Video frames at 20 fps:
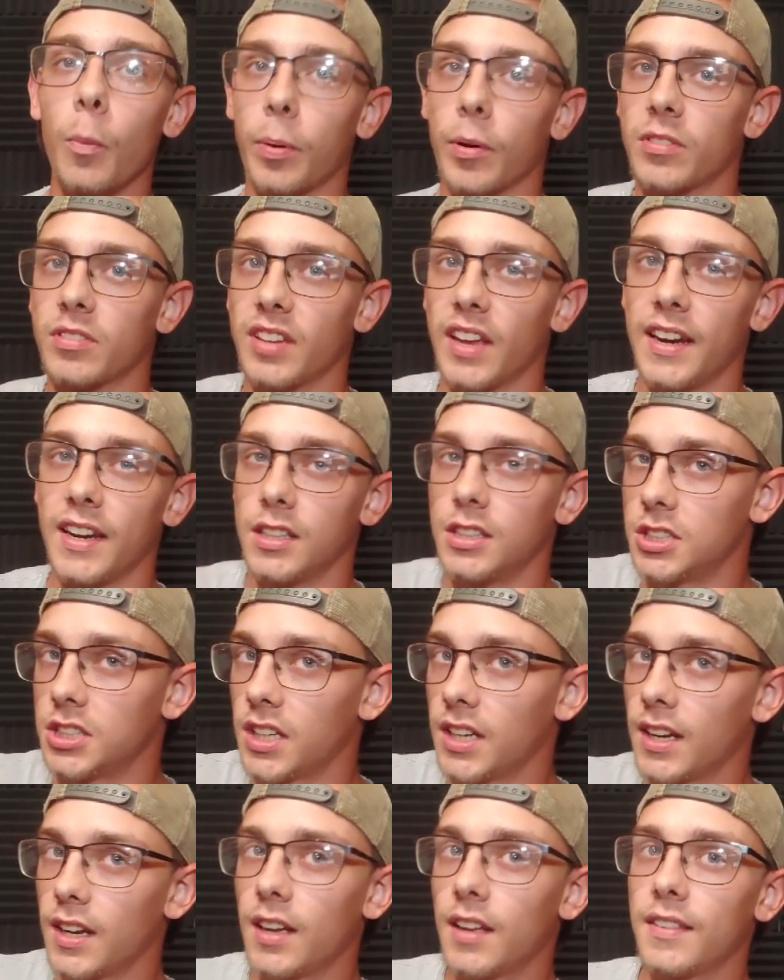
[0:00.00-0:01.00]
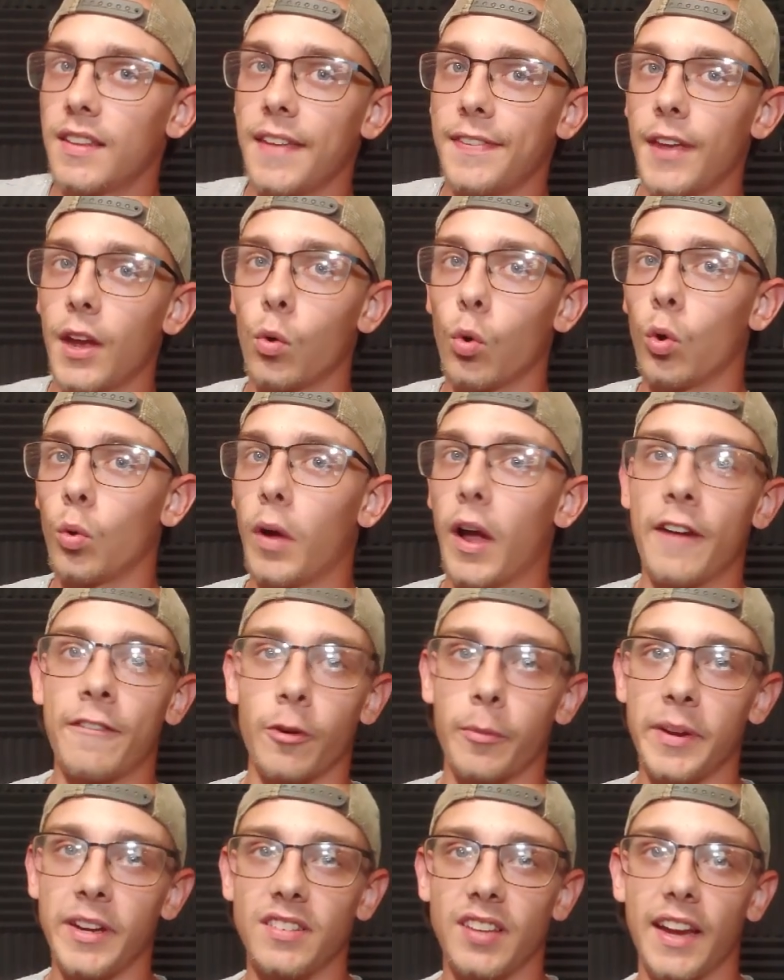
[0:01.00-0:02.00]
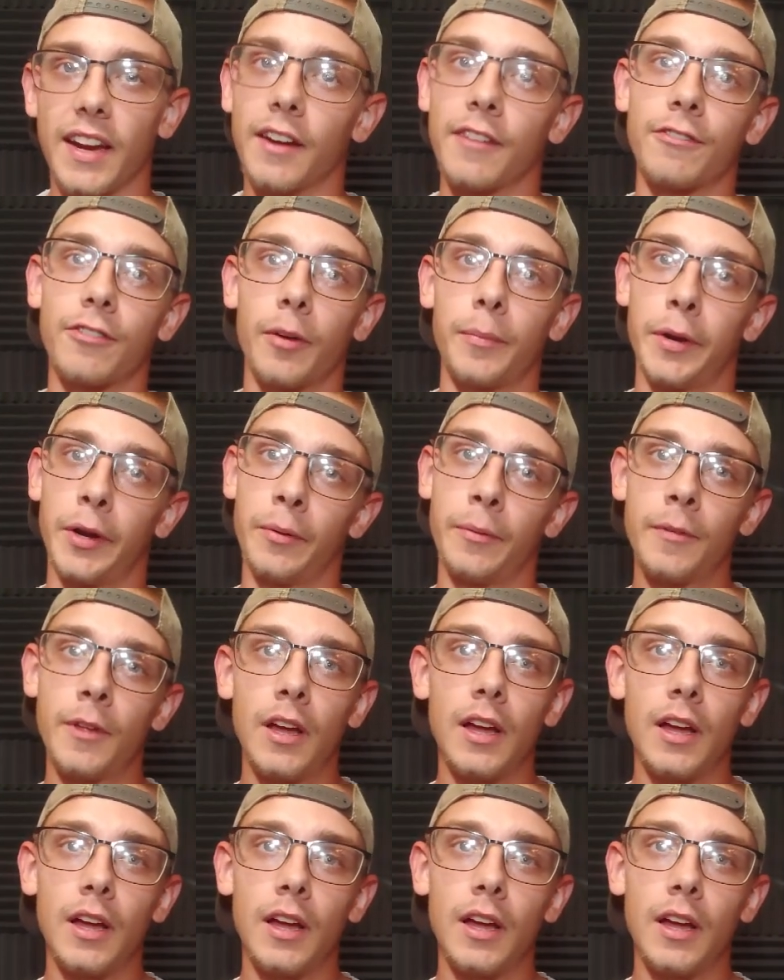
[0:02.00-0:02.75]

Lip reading: percentage that they will ever be taken from you.